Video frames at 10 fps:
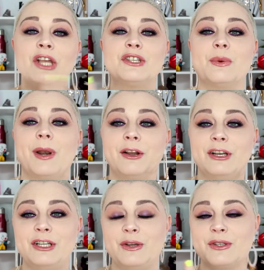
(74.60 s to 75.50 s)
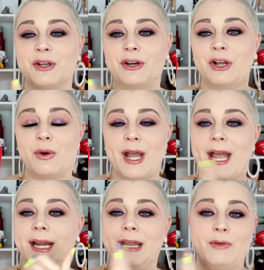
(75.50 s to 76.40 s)
So what I'm going to do is I'm going to go
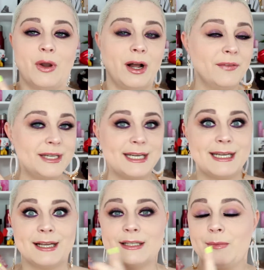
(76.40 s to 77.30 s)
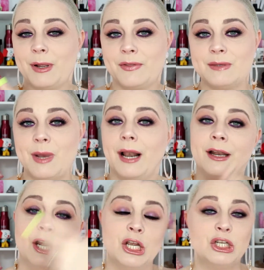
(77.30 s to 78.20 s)
ahead, give you all the details about this
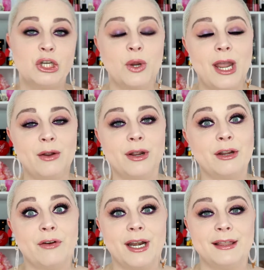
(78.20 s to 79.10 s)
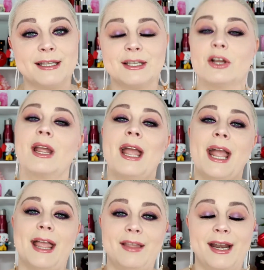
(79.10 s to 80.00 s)
palette, show you how I created this look,
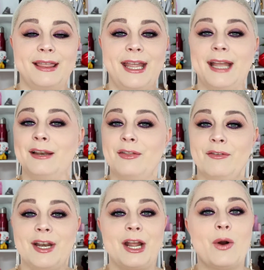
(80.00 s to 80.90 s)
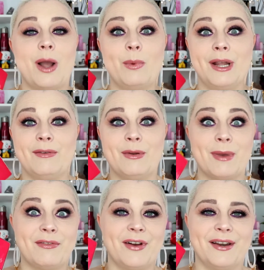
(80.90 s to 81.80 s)
and then at the end of the video, I will give you
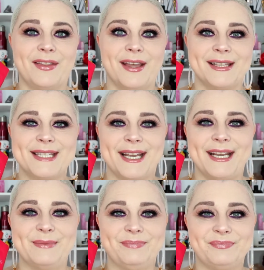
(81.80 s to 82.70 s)
my final thoughts on it.